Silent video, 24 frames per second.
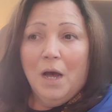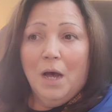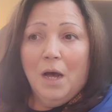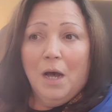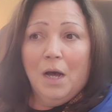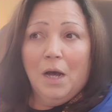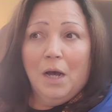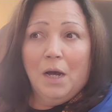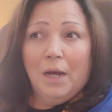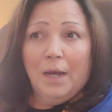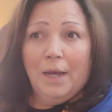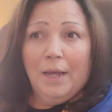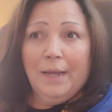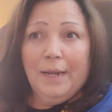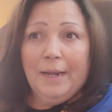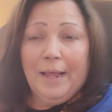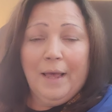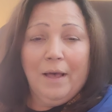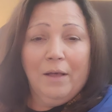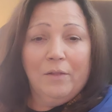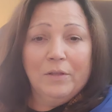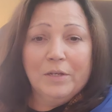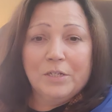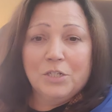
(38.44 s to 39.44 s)
and
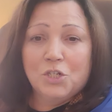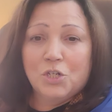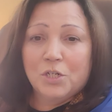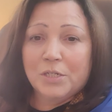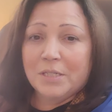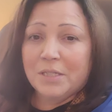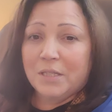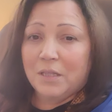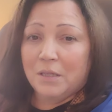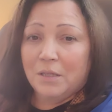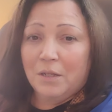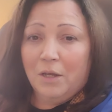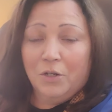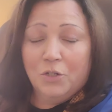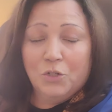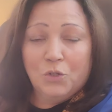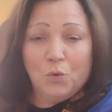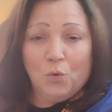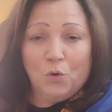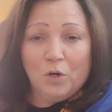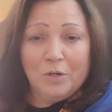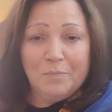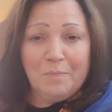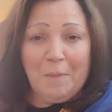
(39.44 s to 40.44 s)
Alex just
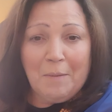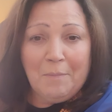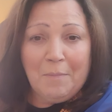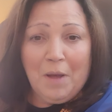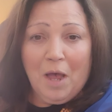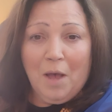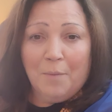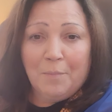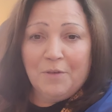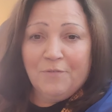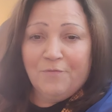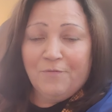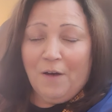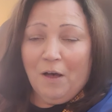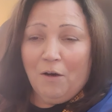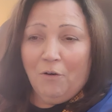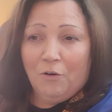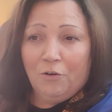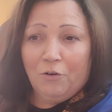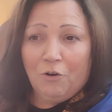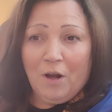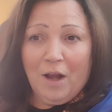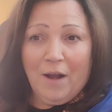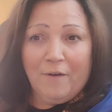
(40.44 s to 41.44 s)
adored my mom. He
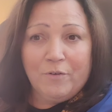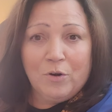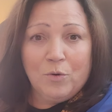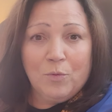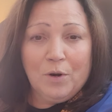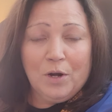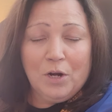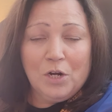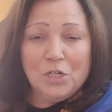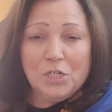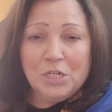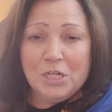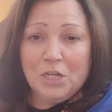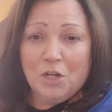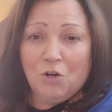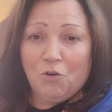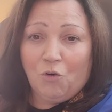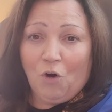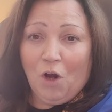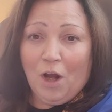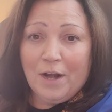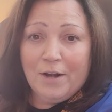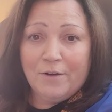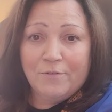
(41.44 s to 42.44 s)
followed her everywhere. She
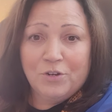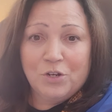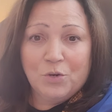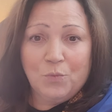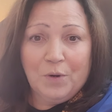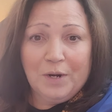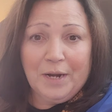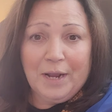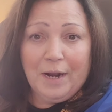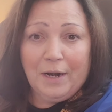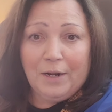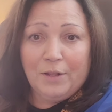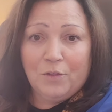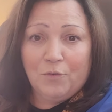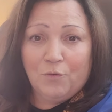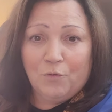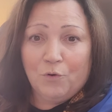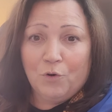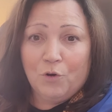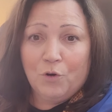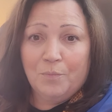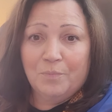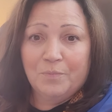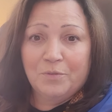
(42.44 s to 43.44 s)
cried if she went out of the
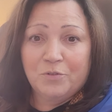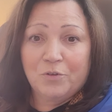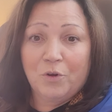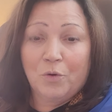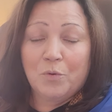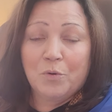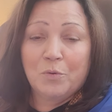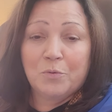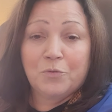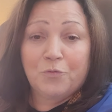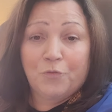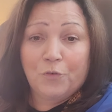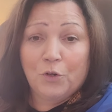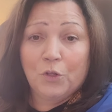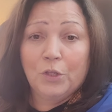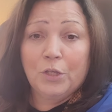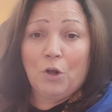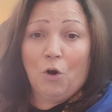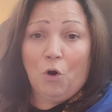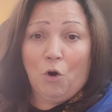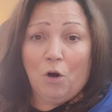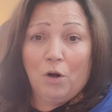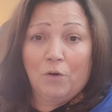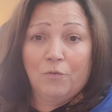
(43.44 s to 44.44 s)
room. So it was really
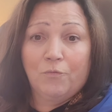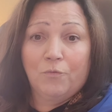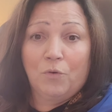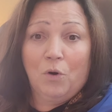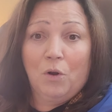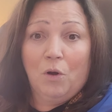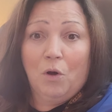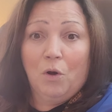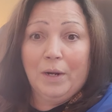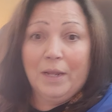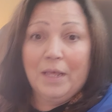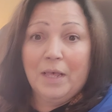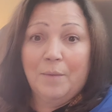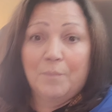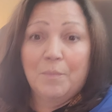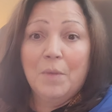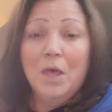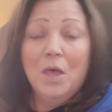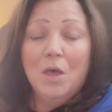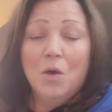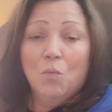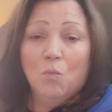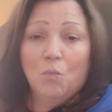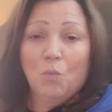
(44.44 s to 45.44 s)
hard on him
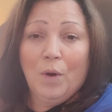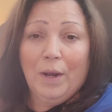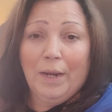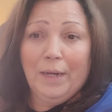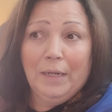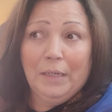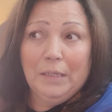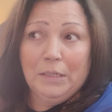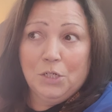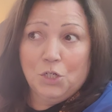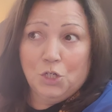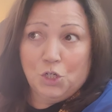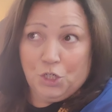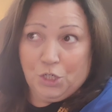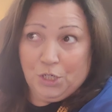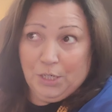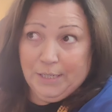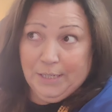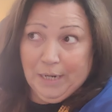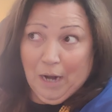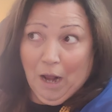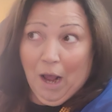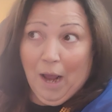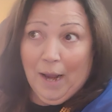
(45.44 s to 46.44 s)
when she
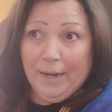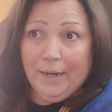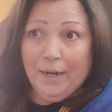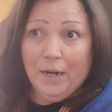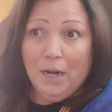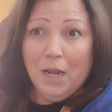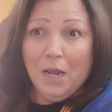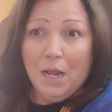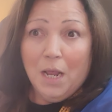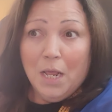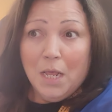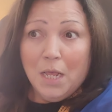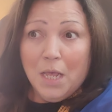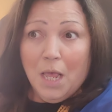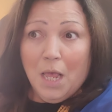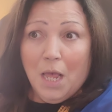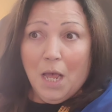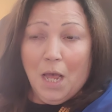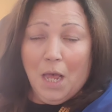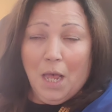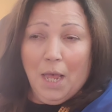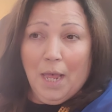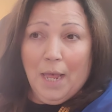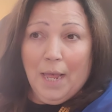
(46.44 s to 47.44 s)
died.
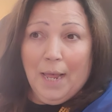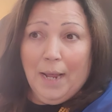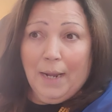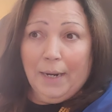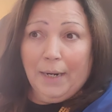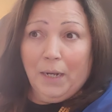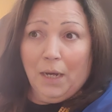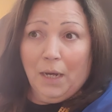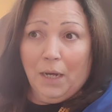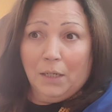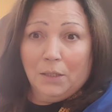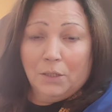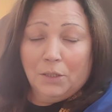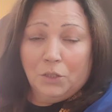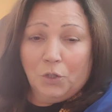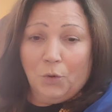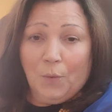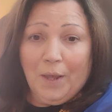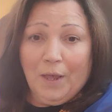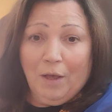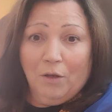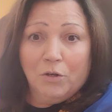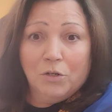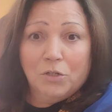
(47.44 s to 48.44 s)
And so
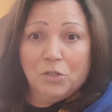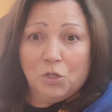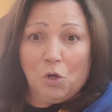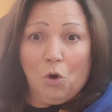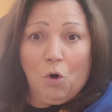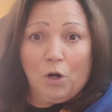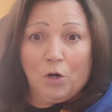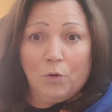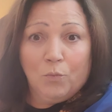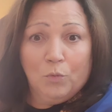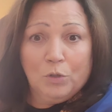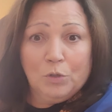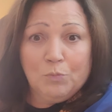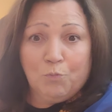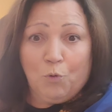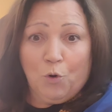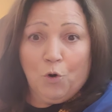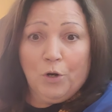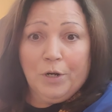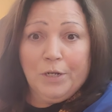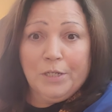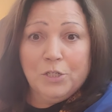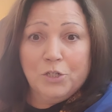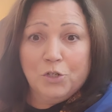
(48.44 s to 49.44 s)
Alex's heart was
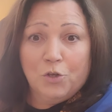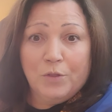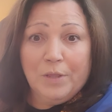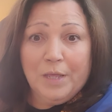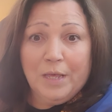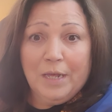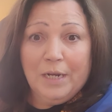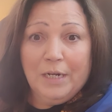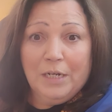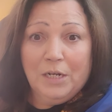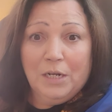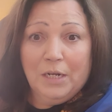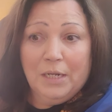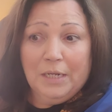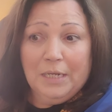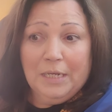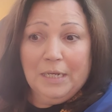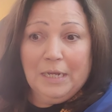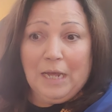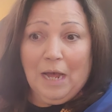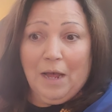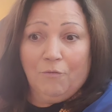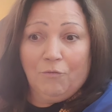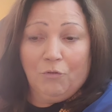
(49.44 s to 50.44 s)
broken. So then he
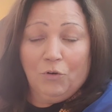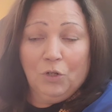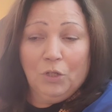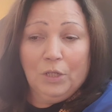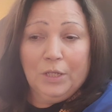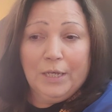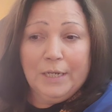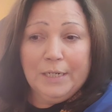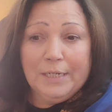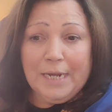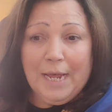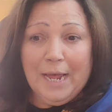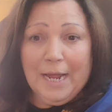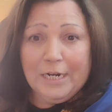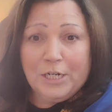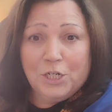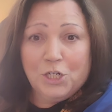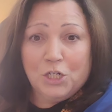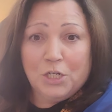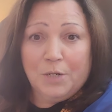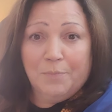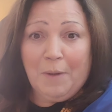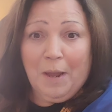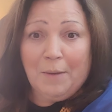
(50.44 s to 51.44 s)
got really
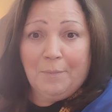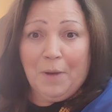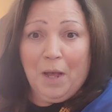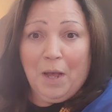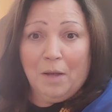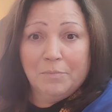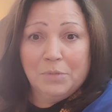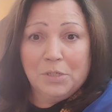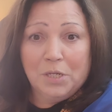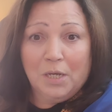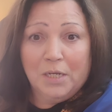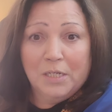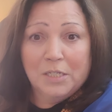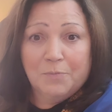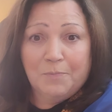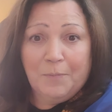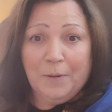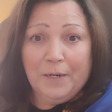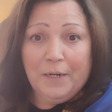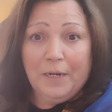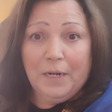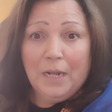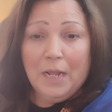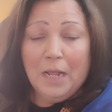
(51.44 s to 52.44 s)
attached to my mom's
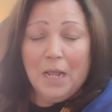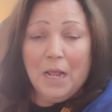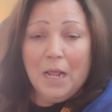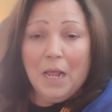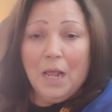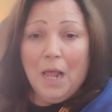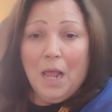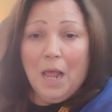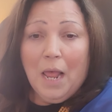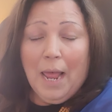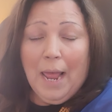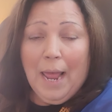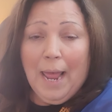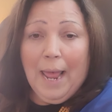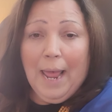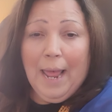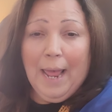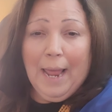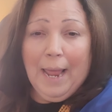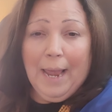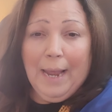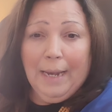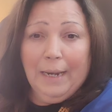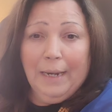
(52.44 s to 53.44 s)
husband,
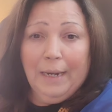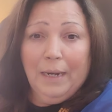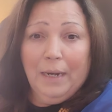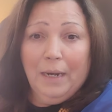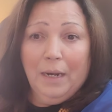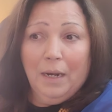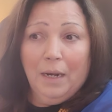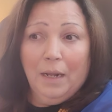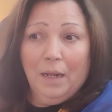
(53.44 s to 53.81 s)
and